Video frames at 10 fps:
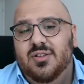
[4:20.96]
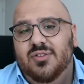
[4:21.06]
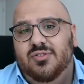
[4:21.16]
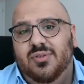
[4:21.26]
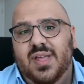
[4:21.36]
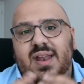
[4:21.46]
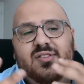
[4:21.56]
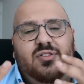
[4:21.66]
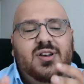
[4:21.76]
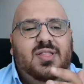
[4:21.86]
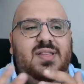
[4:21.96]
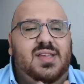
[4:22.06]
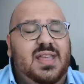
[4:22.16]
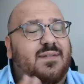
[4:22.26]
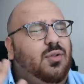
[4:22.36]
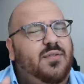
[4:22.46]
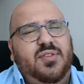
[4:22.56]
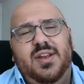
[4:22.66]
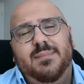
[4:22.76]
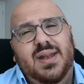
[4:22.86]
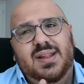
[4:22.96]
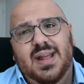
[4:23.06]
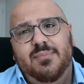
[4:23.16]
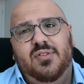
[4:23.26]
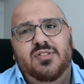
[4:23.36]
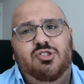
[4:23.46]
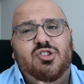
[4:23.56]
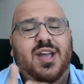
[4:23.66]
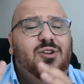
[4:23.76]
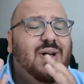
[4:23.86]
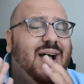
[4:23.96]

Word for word: So then I started thinking, even though I've said it many times on this channel,